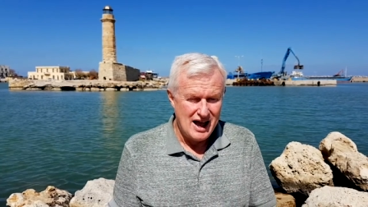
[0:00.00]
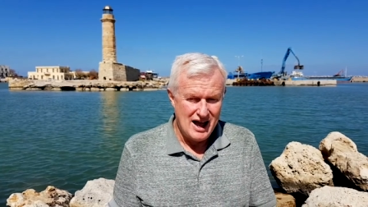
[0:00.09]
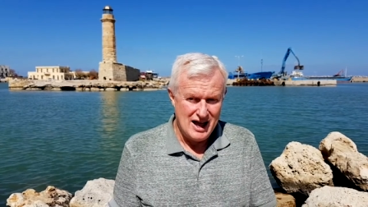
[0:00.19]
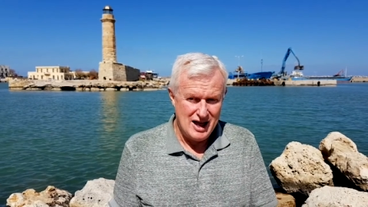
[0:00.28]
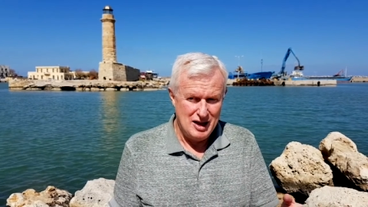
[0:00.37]

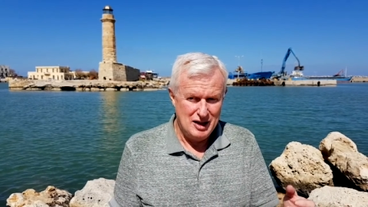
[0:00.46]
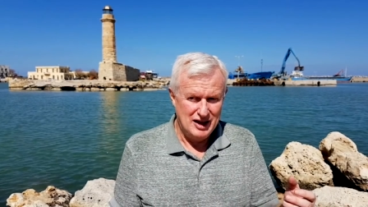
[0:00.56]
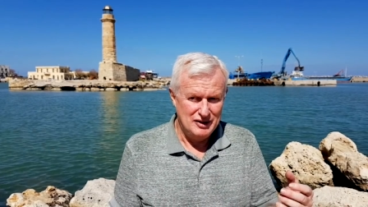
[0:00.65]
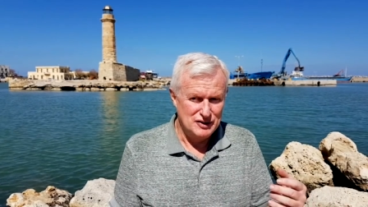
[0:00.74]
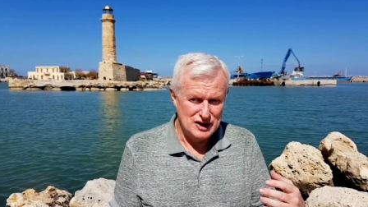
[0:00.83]

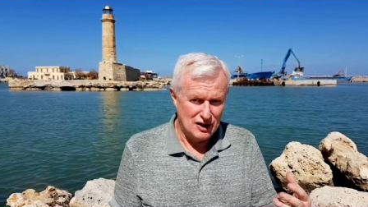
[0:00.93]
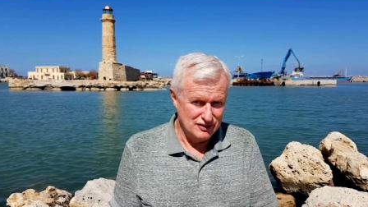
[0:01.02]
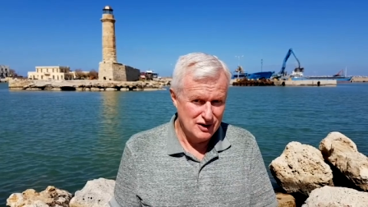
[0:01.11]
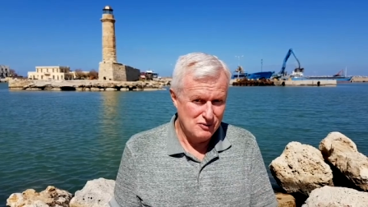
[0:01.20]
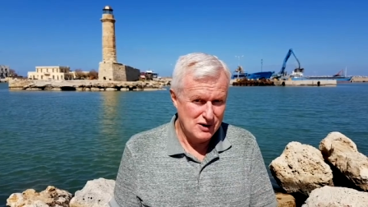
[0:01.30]
Uh, if you
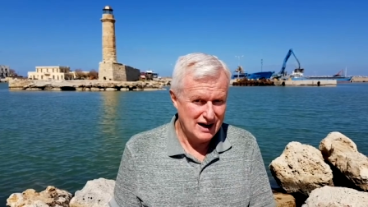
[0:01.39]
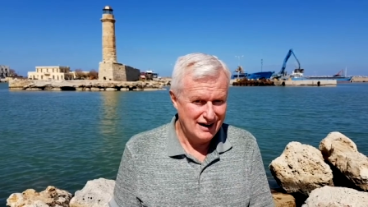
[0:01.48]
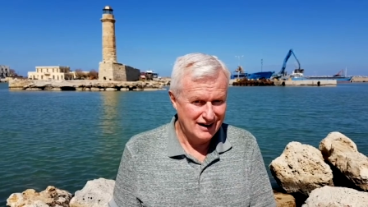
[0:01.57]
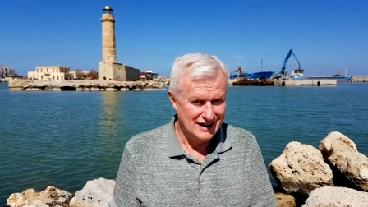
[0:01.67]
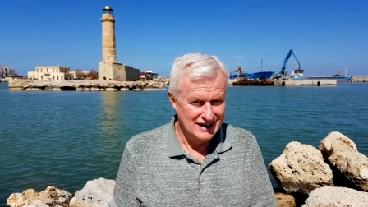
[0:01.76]
don't know what
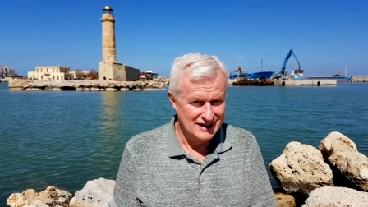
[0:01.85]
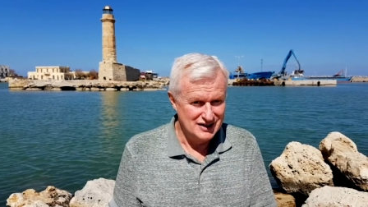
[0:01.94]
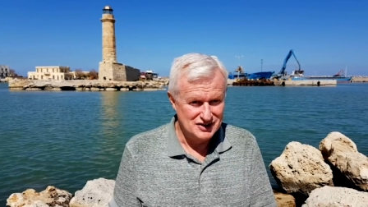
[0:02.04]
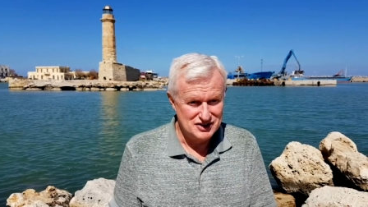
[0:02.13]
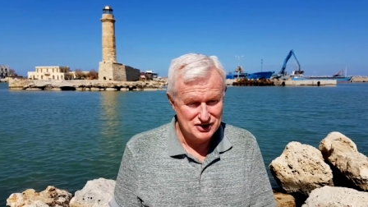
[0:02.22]
anarchy
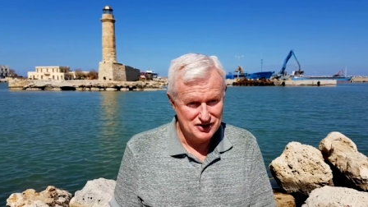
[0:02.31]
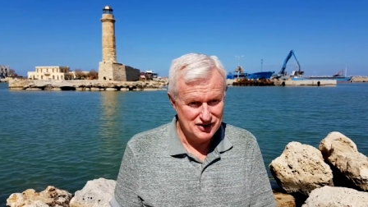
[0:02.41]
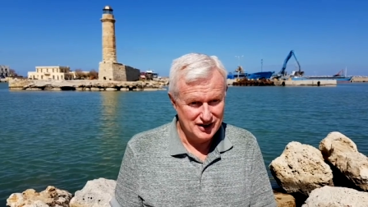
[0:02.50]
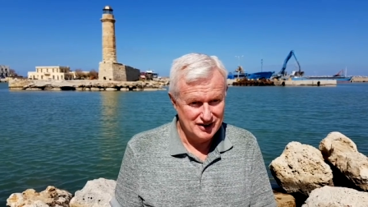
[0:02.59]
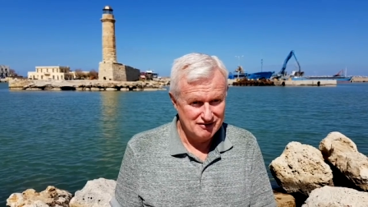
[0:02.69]
is, you'd
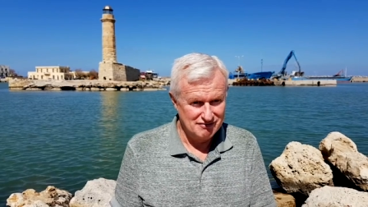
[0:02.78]
think,